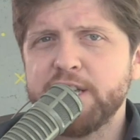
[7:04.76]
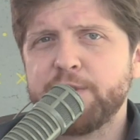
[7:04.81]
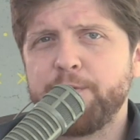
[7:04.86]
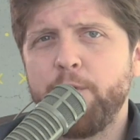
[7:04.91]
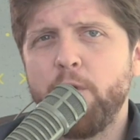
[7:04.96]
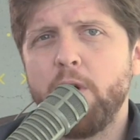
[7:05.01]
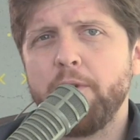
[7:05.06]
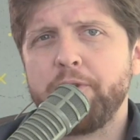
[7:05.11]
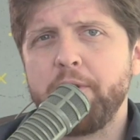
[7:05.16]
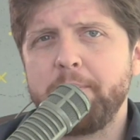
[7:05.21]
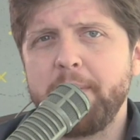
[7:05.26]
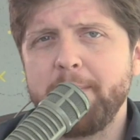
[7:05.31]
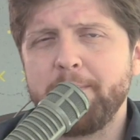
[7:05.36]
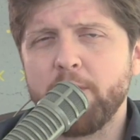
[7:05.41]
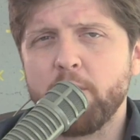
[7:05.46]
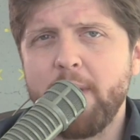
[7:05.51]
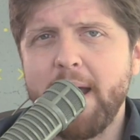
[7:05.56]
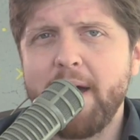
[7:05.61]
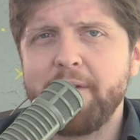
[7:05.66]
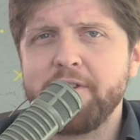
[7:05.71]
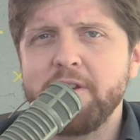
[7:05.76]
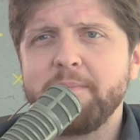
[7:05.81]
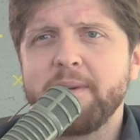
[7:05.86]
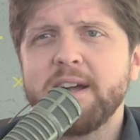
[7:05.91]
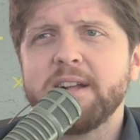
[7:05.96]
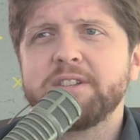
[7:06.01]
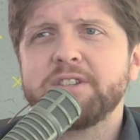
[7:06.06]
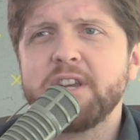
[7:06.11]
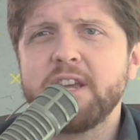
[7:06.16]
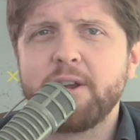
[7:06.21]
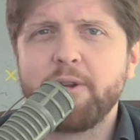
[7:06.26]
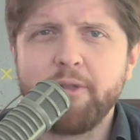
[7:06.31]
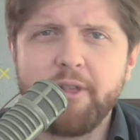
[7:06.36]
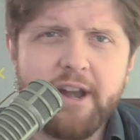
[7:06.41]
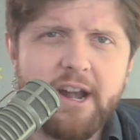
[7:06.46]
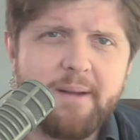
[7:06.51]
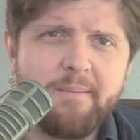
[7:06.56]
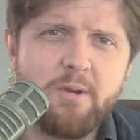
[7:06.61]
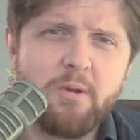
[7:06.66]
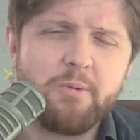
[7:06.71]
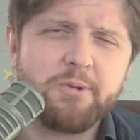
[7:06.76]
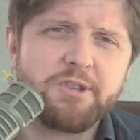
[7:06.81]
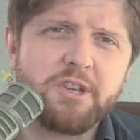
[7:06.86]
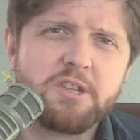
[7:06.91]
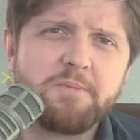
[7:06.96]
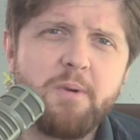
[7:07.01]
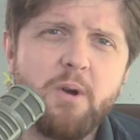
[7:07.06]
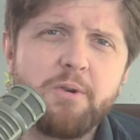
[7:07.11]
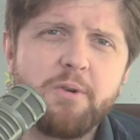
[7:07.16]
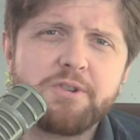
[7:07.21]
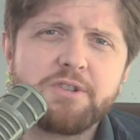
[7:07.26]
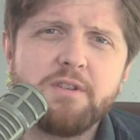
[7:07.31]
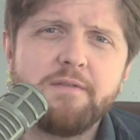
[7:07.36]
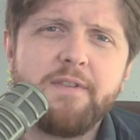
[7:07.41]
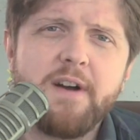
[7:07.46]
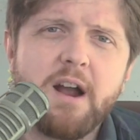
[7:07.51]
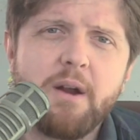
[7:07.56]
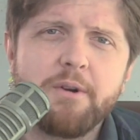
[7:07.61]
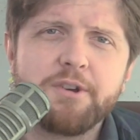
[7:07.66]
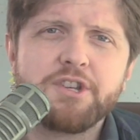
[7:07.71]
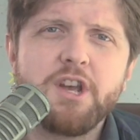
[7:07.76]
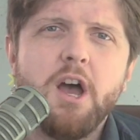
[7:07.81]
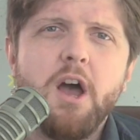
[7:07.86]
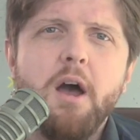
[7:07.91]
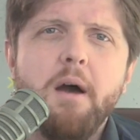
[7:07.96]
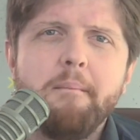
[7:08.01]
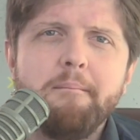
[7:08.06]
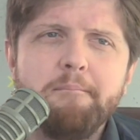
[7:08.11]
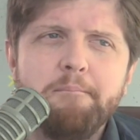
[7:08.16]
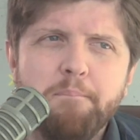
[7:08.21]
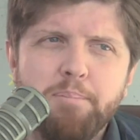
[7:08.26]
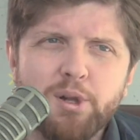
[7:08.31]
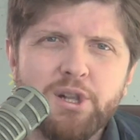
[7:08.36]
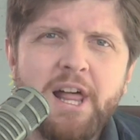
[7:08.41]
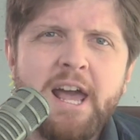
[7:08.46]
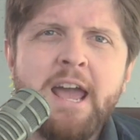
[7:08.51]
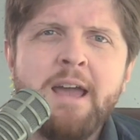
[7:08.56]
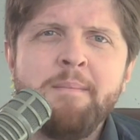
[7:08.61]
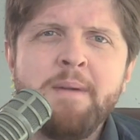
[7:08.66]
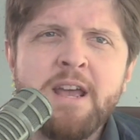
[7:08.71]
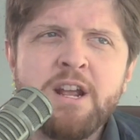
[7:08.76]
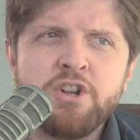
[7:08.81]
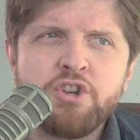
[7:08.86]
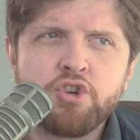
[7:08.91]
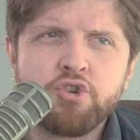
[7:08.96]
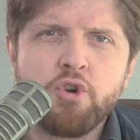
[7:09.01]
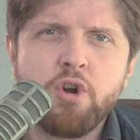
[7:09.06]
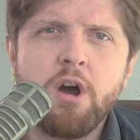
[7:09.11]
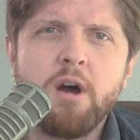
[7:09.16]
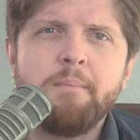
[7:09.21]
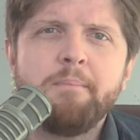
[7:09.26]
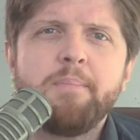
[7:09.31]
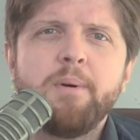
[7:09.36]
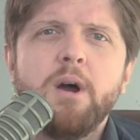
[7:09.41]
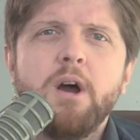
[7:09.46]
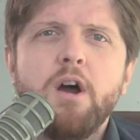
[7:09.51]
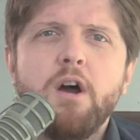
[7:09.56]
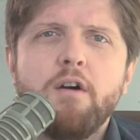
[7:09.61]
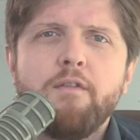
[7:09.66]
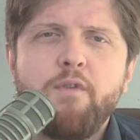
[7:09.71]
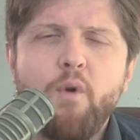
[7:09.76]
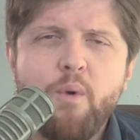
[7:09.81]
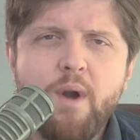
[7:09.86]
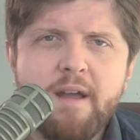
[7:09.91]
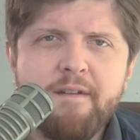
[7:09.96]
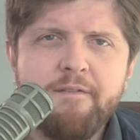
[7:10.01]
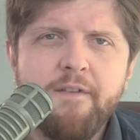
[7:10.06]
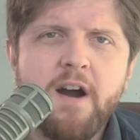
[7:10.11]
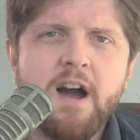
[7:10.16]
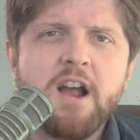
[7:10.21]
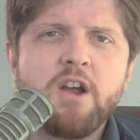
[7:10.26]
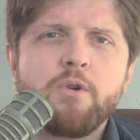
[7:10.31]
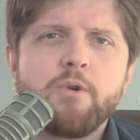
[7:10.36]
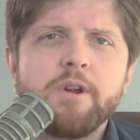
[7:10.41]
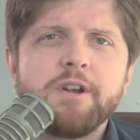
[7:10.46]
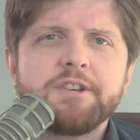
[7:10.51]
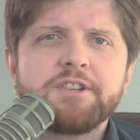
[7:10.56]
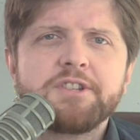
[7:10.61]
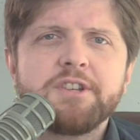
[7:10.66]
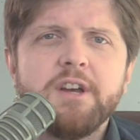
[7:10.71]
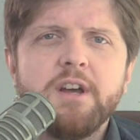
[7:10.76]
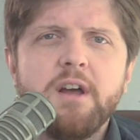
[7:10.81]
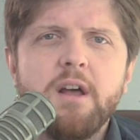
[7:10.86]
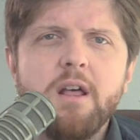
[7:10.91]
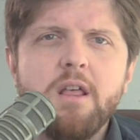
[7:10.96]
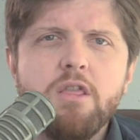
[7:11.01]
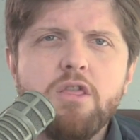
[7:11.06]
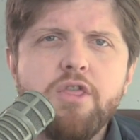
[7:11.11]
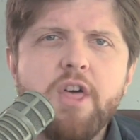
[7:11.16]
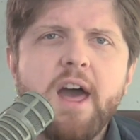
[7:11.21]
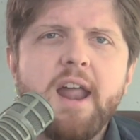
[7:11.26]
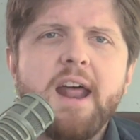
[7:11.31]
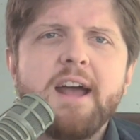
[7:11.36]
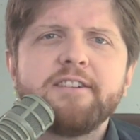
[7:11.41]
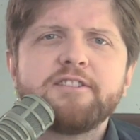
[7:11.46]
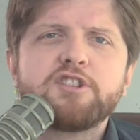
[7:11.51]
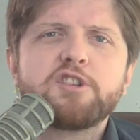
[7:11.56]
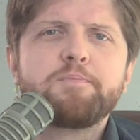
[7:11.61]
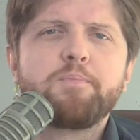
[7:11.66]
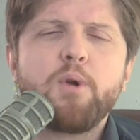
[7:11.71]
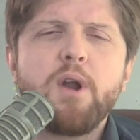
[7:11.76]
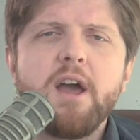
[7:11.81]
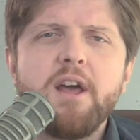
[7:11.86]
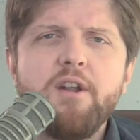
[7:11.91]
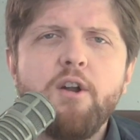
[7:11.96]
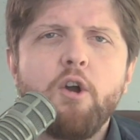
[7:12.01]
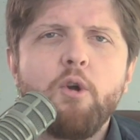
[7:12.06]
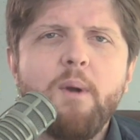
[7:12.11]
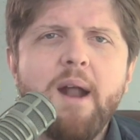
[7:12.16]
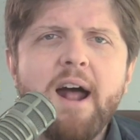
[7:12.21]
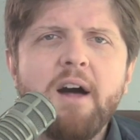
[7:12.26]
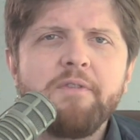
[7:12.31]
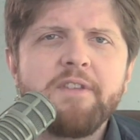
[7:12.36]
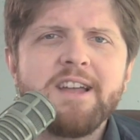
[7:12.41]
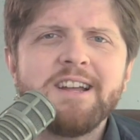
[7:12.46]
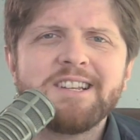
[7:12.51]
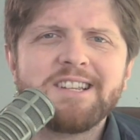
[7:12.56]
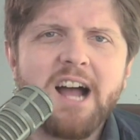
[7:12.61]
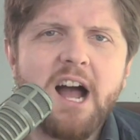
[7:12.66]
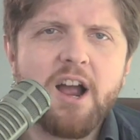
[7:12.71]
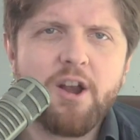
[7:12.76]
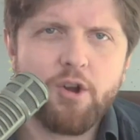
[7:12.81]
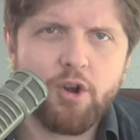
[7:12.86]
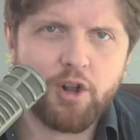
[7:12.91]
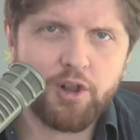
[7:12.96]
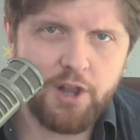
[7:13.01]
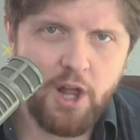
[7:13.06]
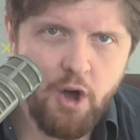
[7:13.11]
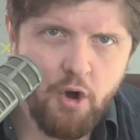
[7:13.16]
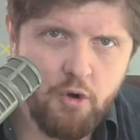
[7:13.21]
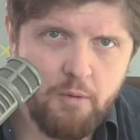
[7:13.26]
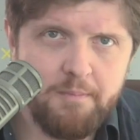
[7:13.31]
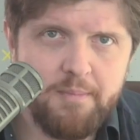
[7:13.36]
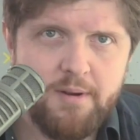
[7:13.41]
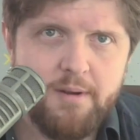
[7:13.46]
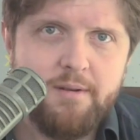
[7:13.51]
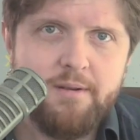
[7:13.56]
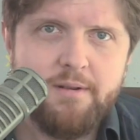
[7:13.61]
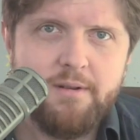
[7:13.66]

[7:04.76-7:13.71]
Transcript: his fault that people around him got sick or that anybody was exposed to the virus. Blaming Trump for a virus that has spread around the entire globe.